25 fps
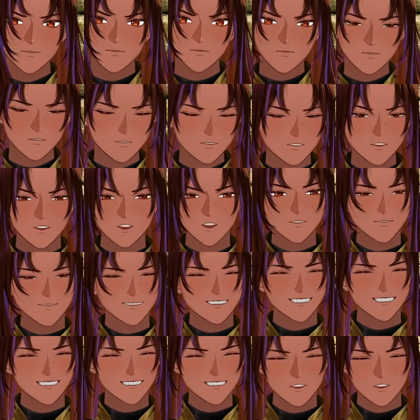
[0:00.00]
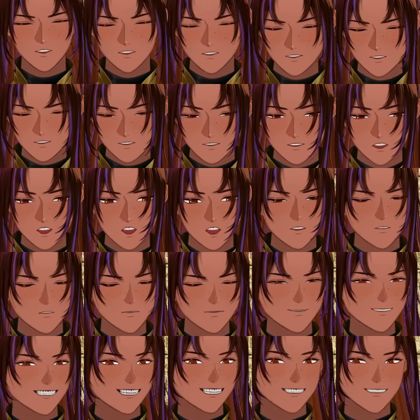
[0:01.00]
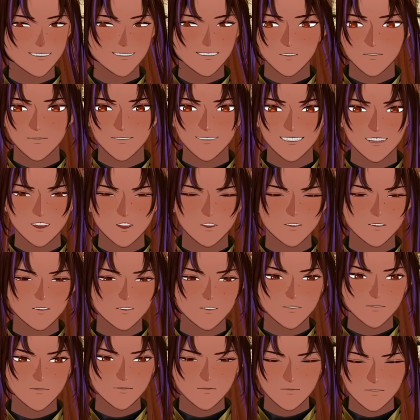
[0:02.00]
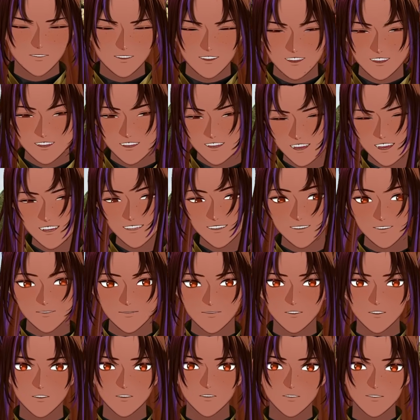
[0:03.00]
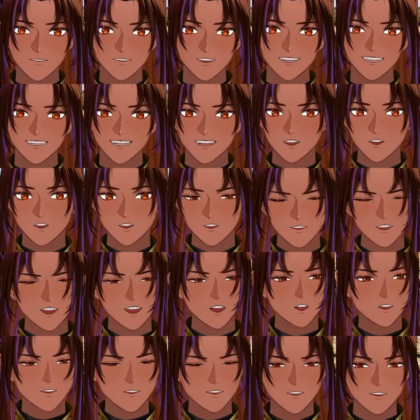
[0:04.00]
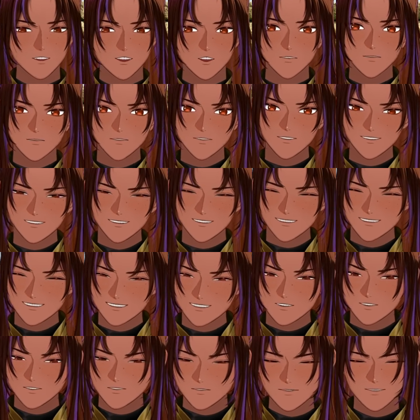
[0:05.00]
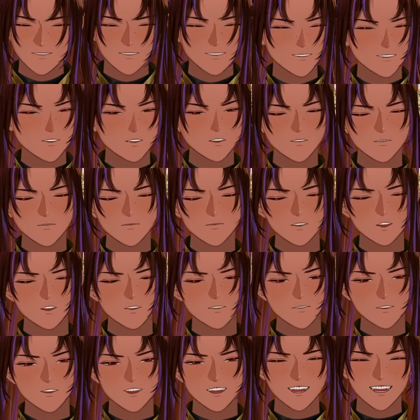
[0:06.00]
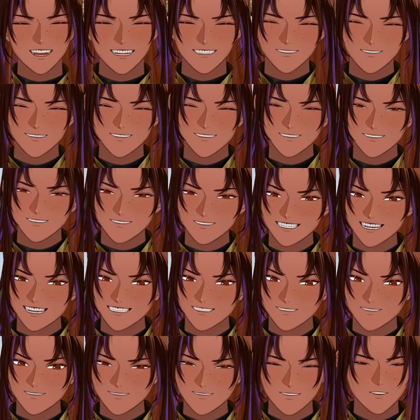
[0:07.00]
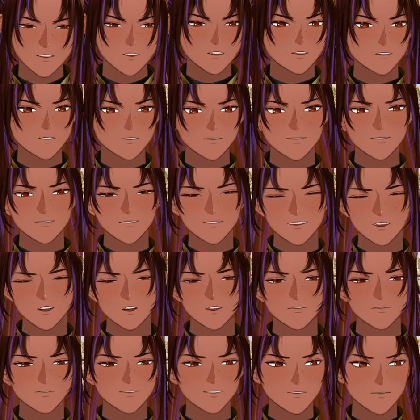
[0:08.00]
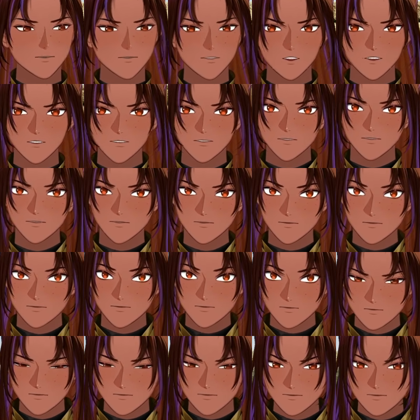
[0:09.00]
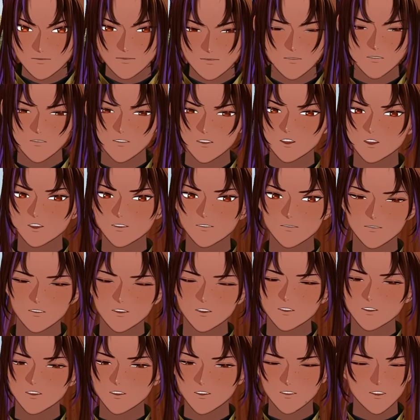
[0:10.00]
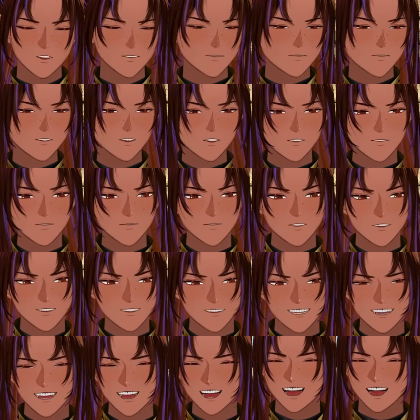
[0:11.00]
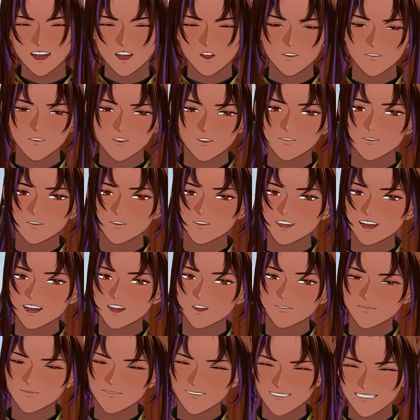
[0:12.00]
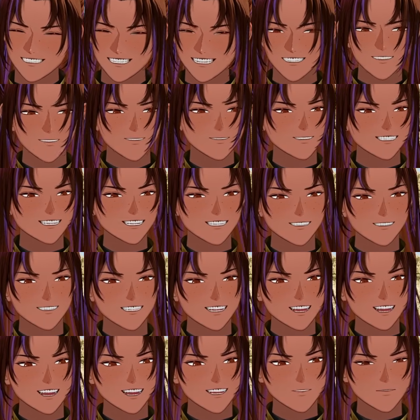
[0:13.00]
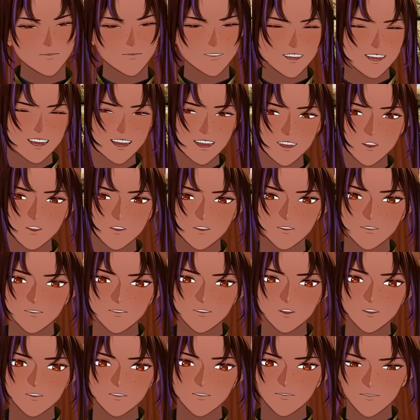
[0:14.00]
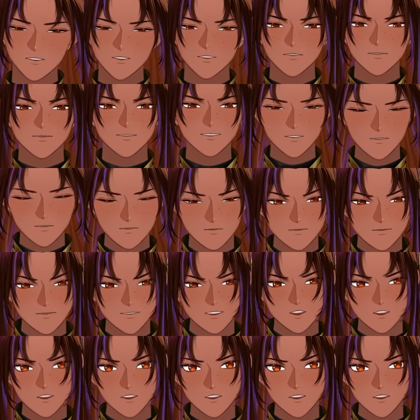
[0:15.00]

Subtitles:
You don't take it. Go take something else. And something else you could take is Shattering Gem, which is a cute little buff. It's a nice little safety buff. You create a floating gem around a buddy, and whenever an enemy hits that guy, there is a 50%